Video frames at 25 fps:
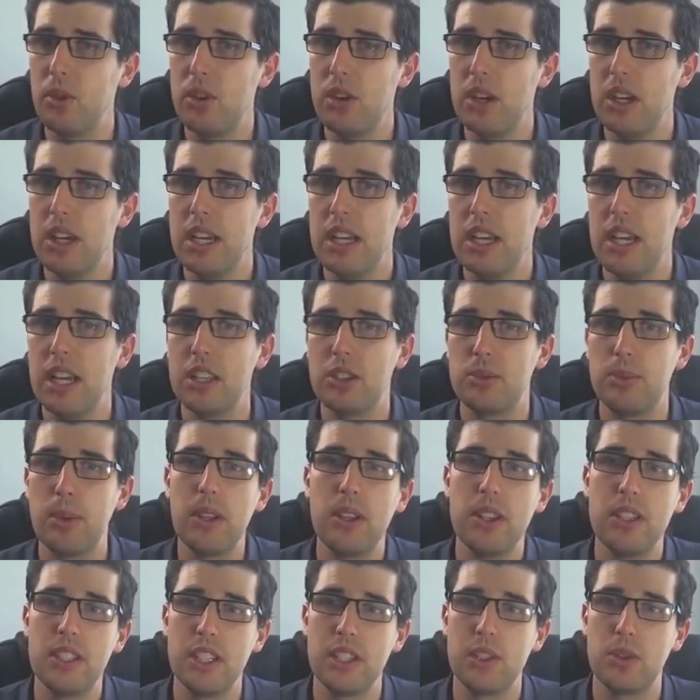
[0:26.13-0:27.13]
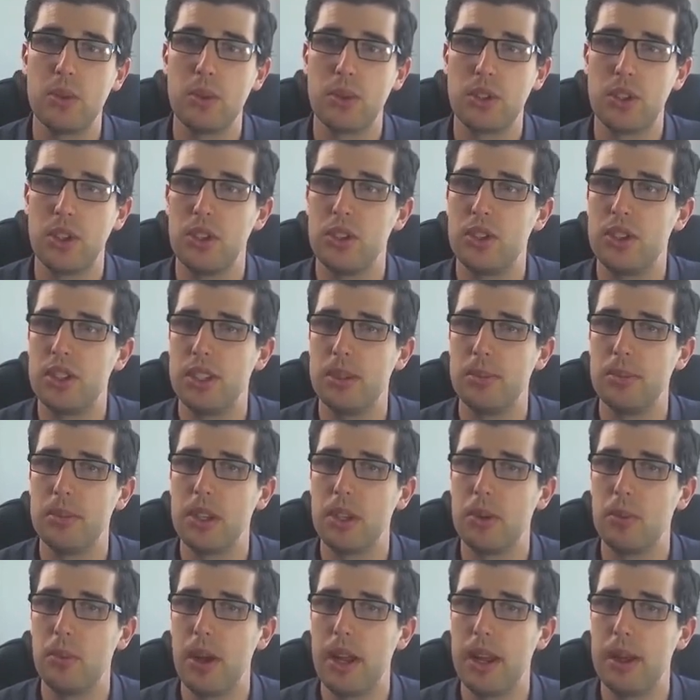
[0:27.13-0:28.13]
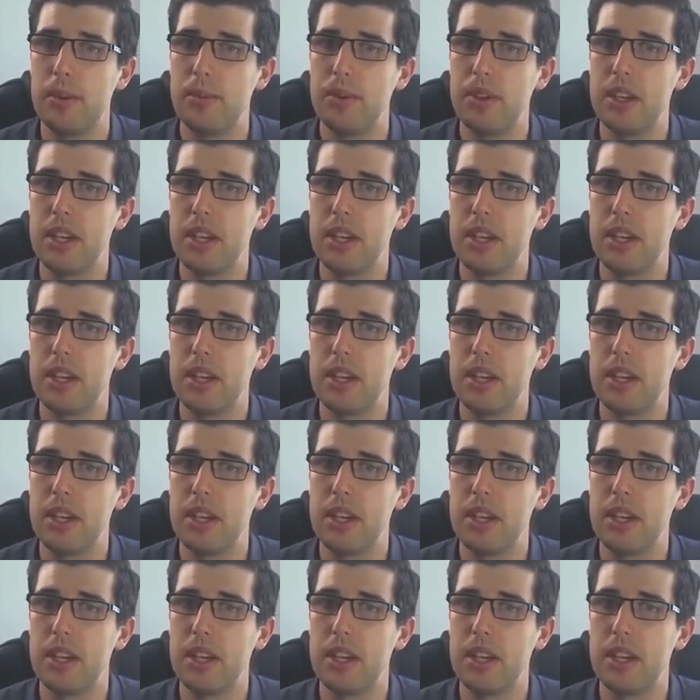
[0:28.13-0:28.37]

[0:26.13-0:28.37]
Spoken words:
more, as well as there's also SimilarWeb